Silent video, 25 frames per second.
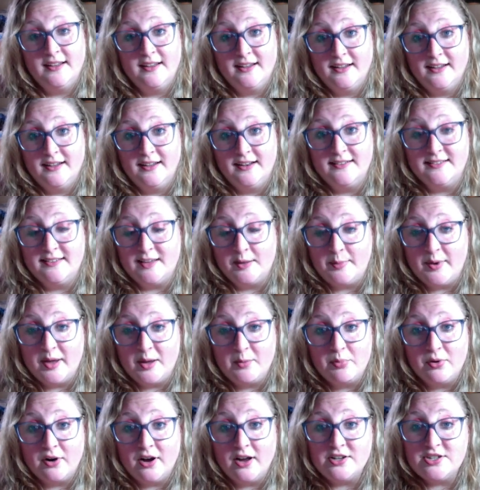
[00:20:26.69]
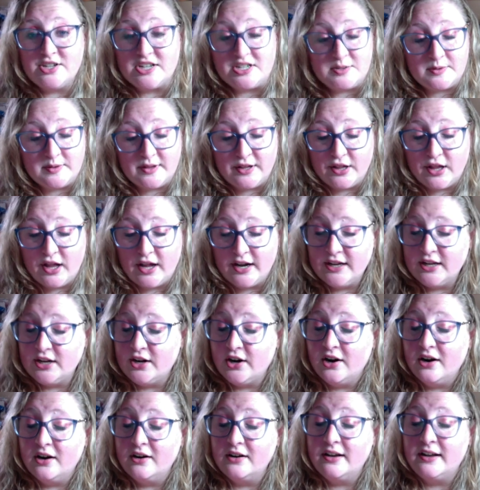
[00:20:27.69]
it is a big project with a lot of
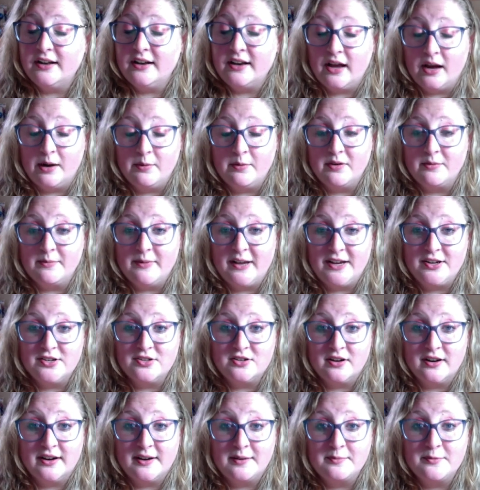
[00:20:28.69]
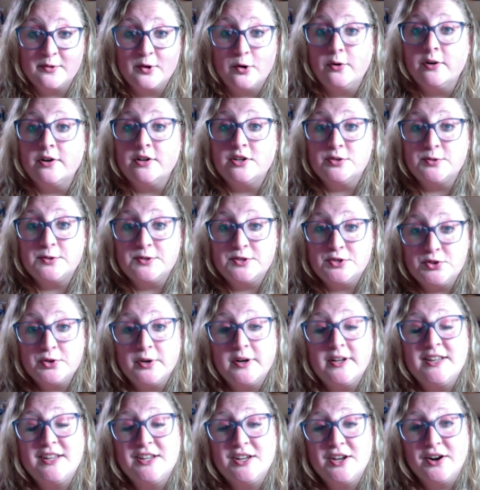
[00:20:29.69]
yarn, and I want to make sure I'm going to enjoy
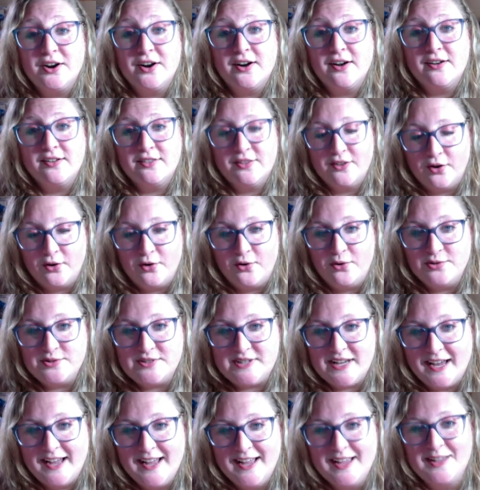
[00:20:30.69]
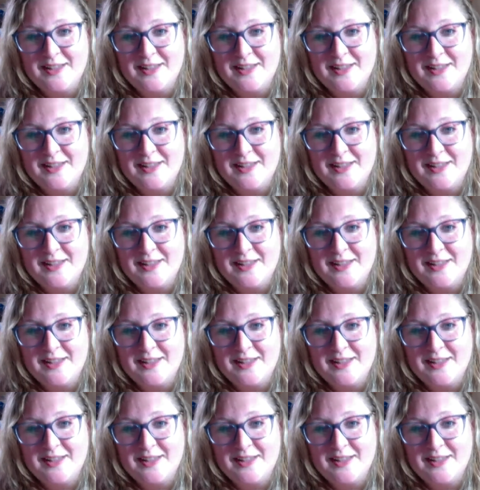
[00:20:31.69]
the yarn the whole time.